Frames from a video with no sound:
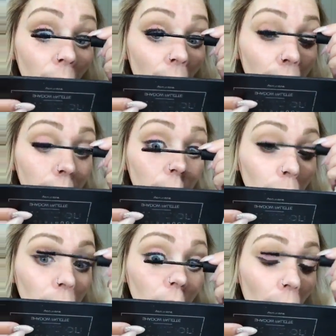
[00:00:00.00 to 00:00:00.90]
I can't
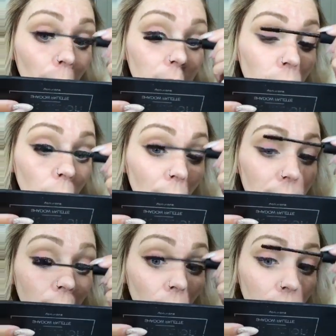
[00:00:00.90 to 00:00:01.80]
read comments and do
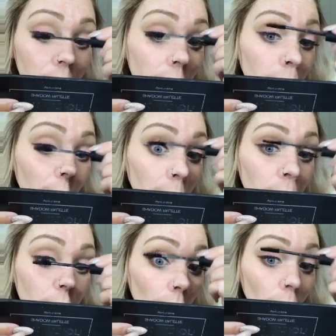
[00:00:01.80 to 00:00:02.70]
mascara at the same time,
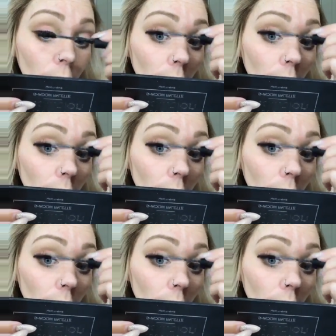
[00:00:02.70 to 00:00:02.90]
so.